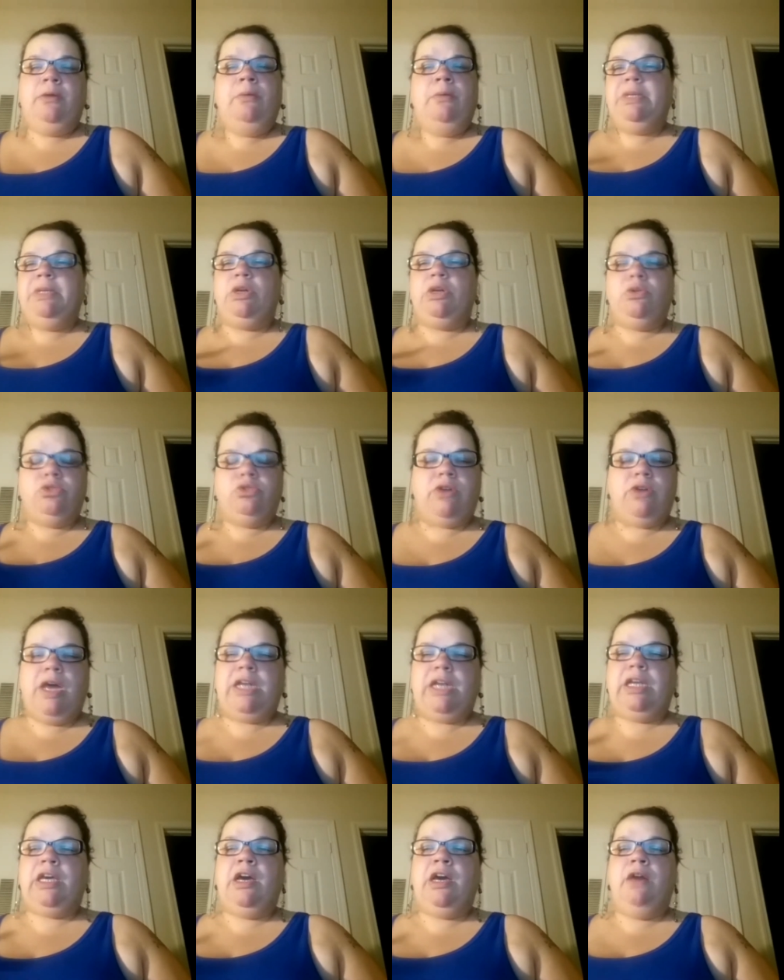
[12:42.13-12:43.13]
But don't
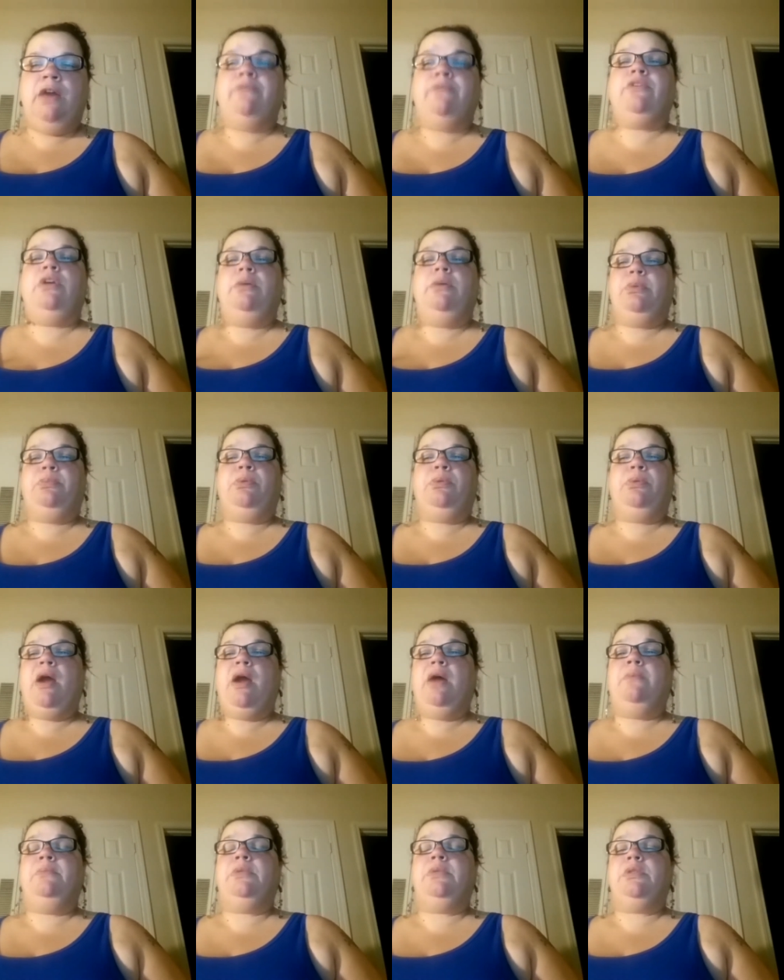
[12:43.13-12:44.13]
try to cover up a
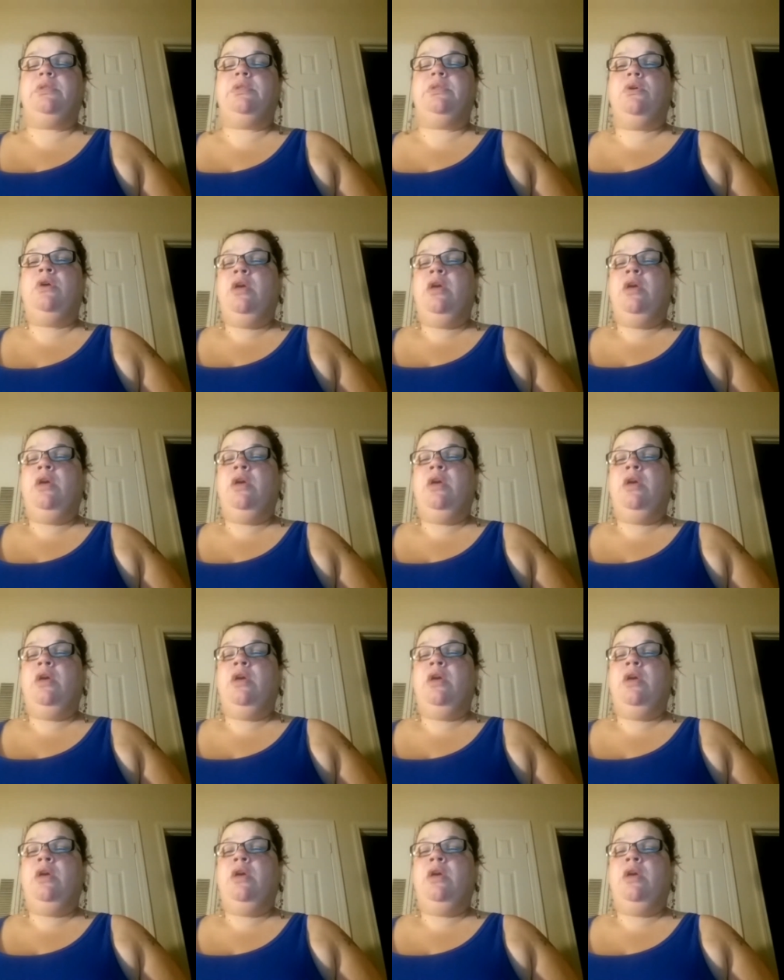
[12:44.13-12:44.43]
problem. So